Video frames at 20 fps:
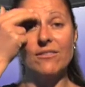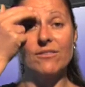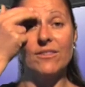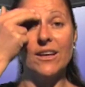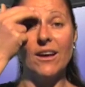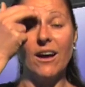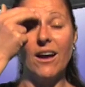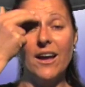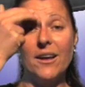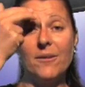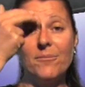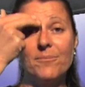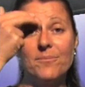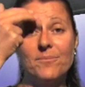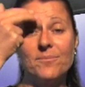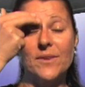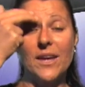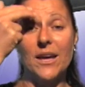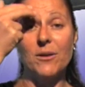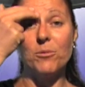of the eye
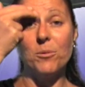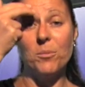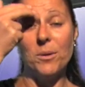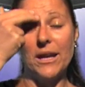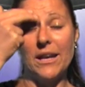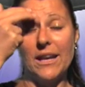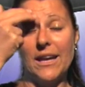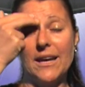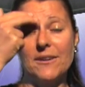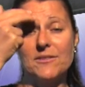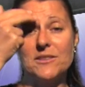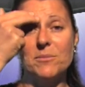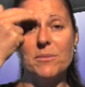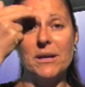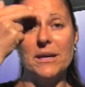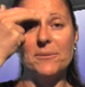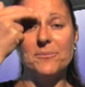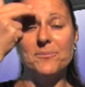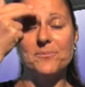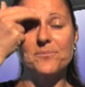and repeating after me.